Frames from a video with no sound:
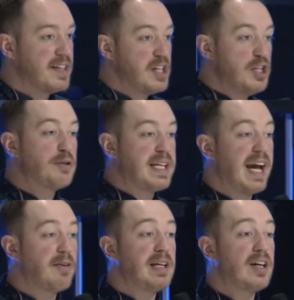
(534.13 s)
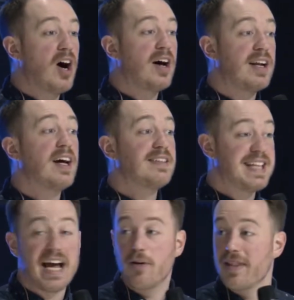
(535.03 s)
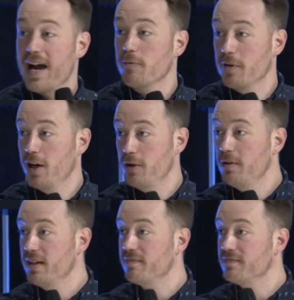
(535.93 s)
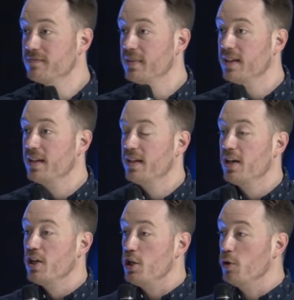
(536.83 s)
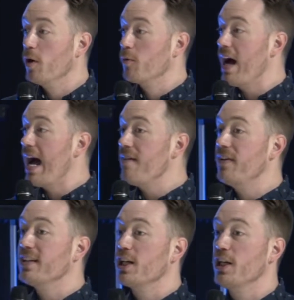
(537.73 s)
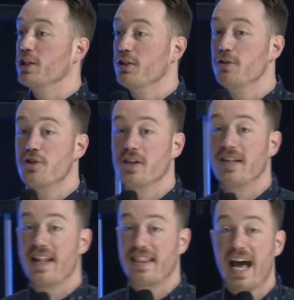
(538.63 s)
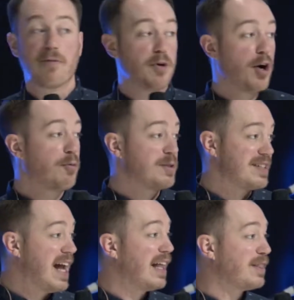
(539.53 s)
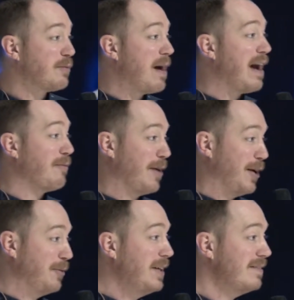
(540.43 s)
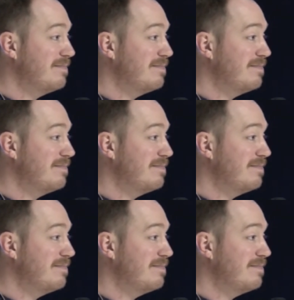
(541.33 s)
You carry on down that road. You arrive at the conclusion that that road was not the right road.